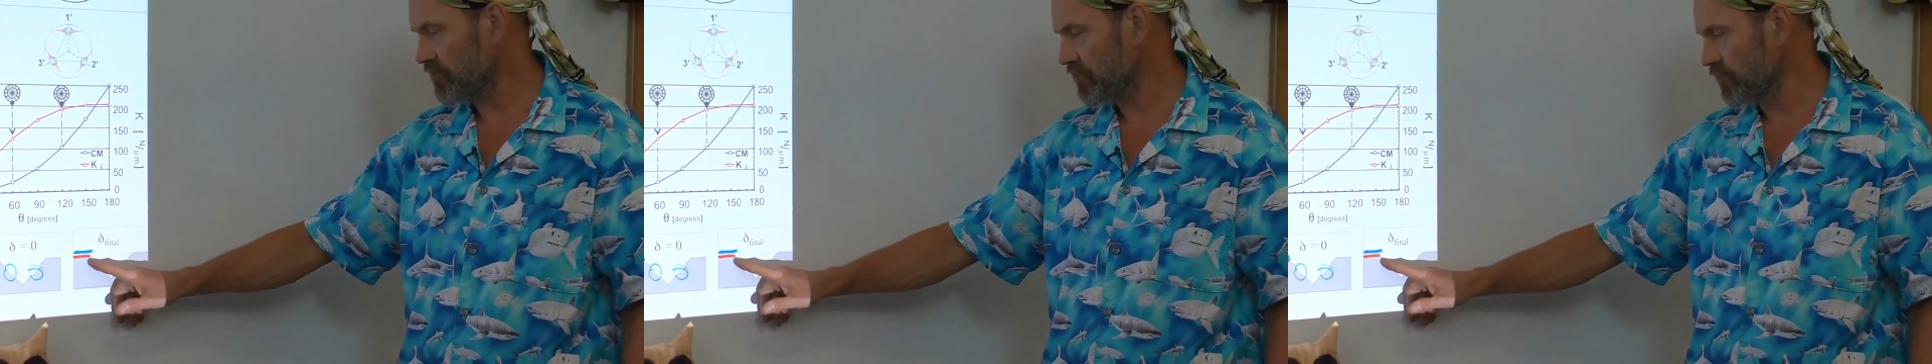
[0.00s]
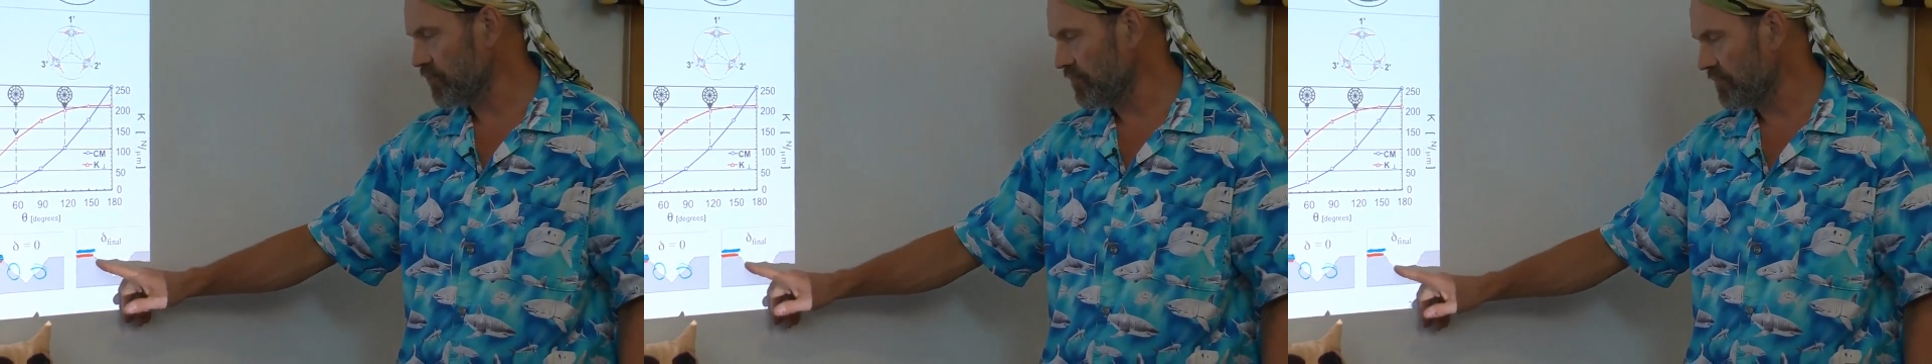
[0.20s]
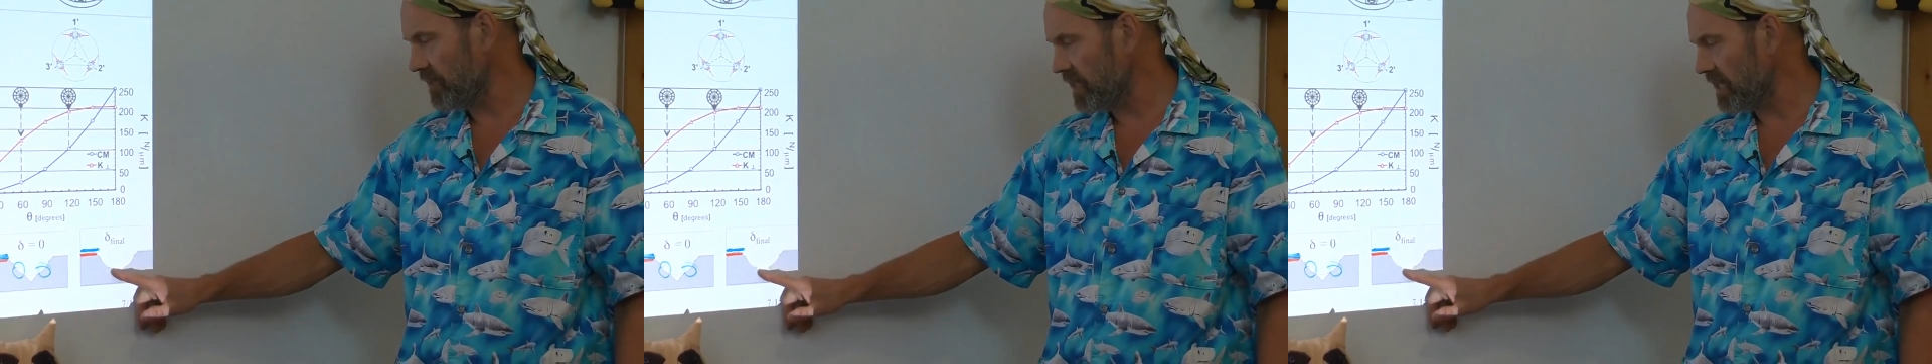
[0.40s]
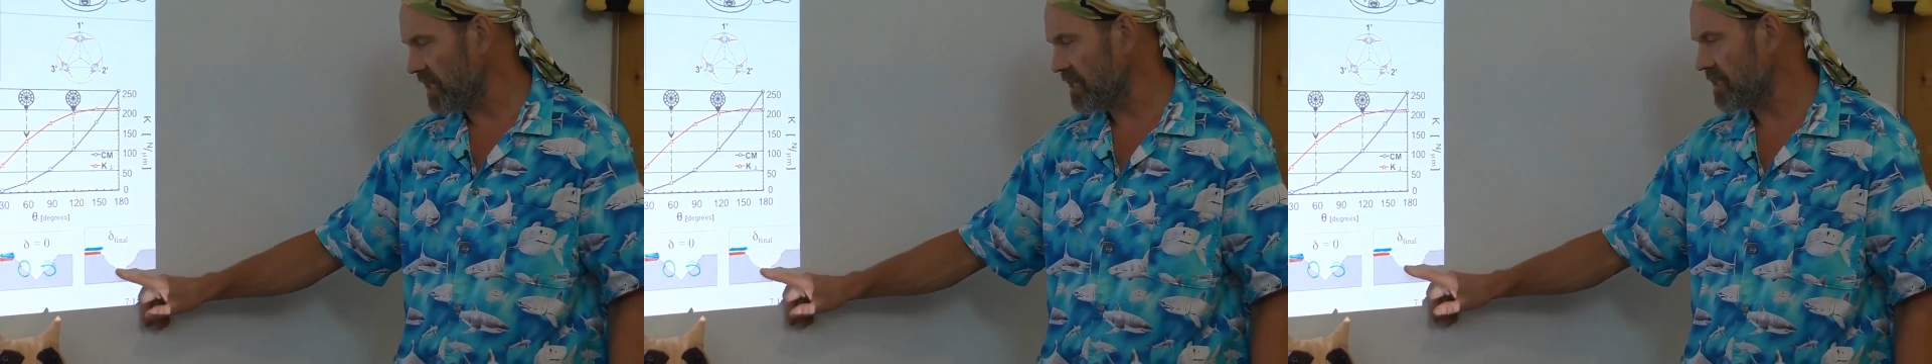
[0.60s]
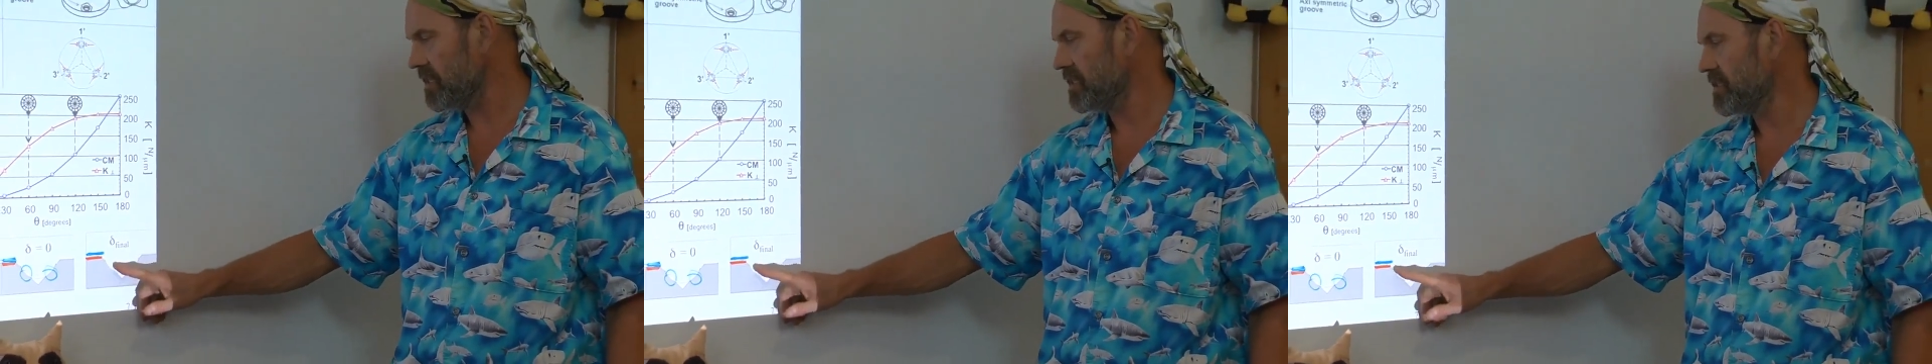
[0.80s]
true
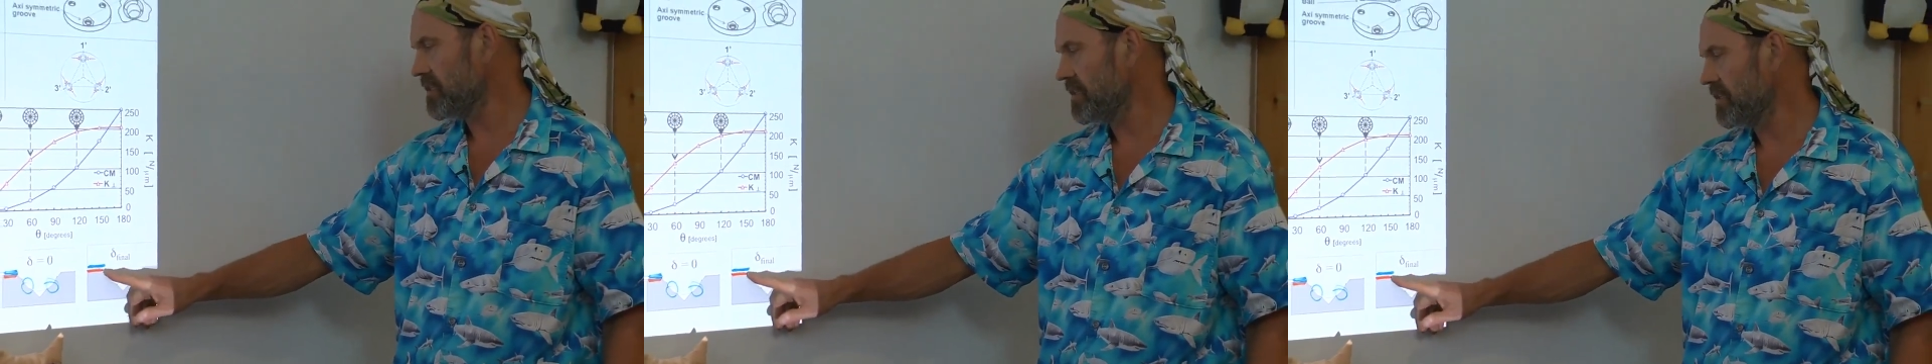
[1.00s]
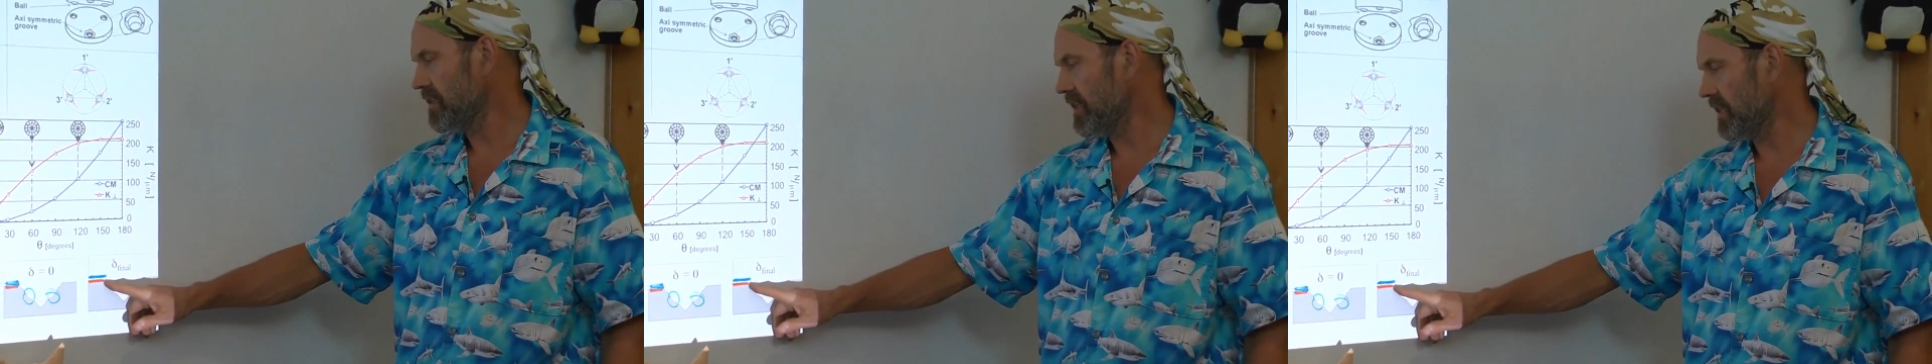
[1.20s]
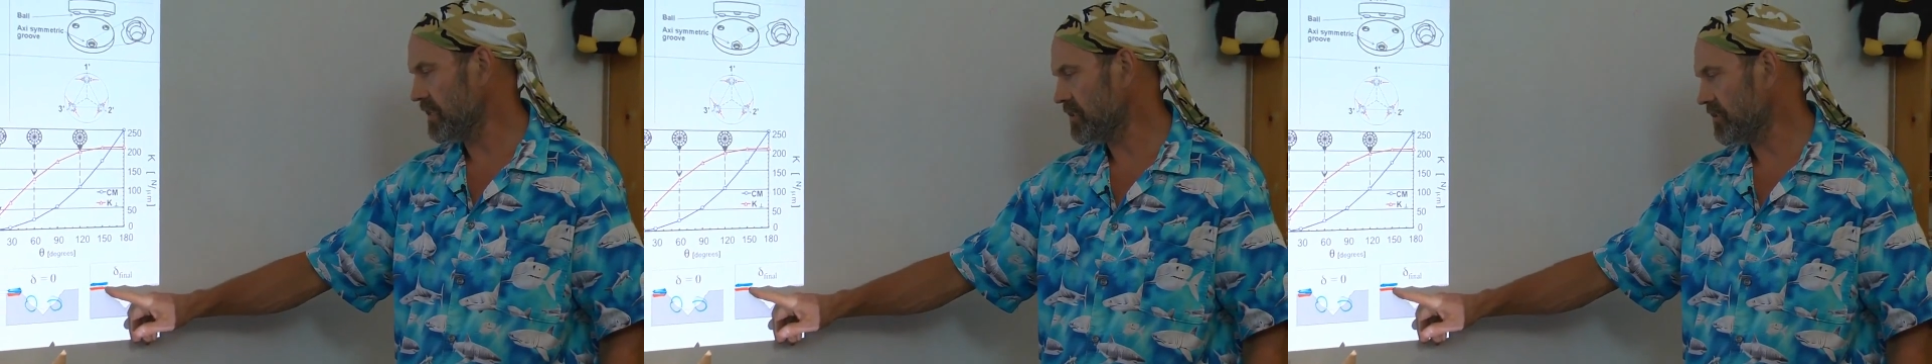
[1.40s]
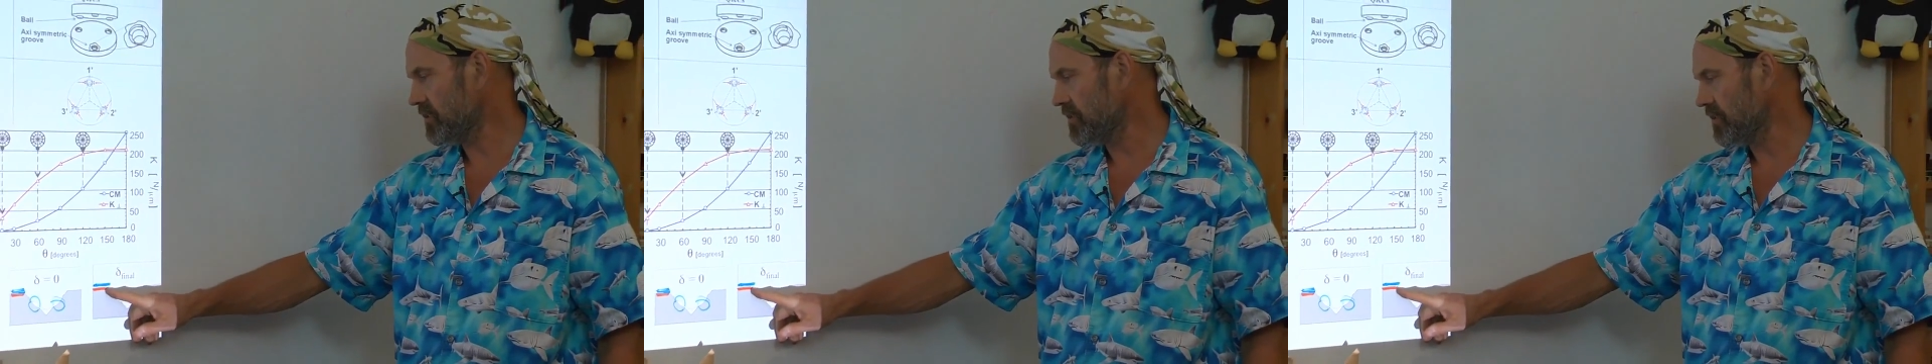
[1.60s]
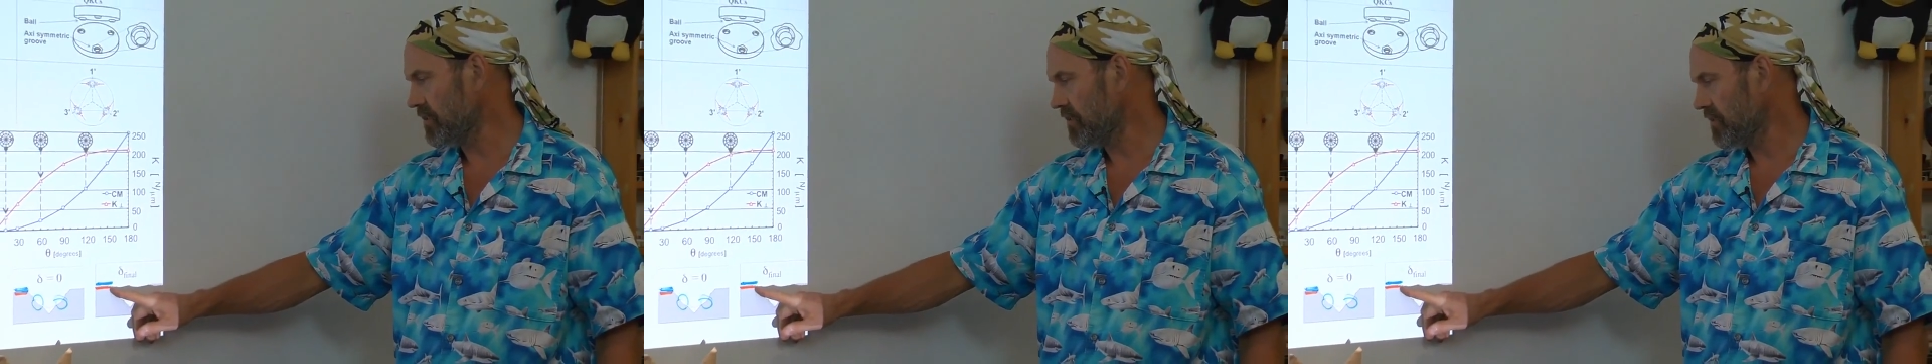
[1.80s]
V, it's